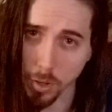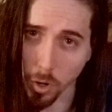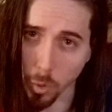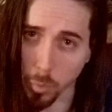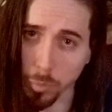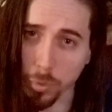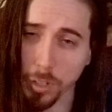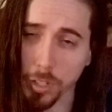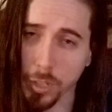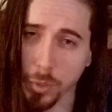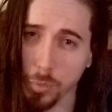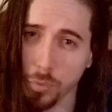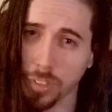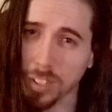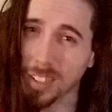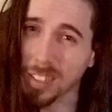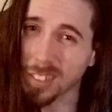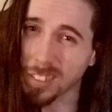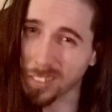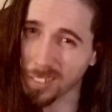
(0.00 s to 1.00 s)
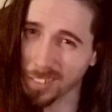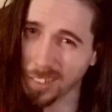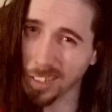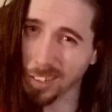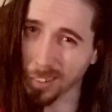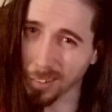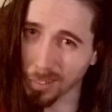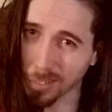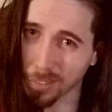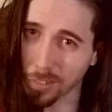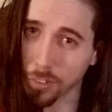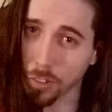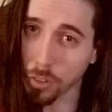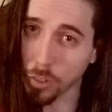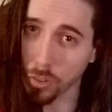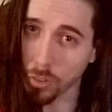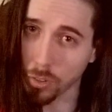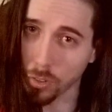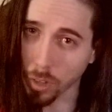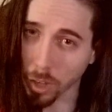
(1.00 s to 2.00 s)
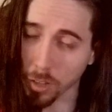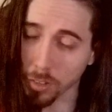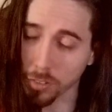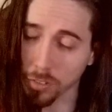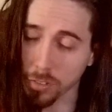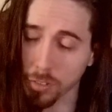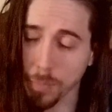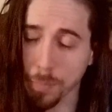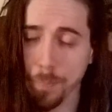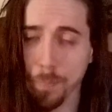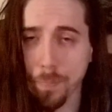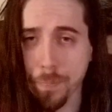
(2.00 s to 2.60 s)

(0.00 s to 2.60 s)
Only using skills does.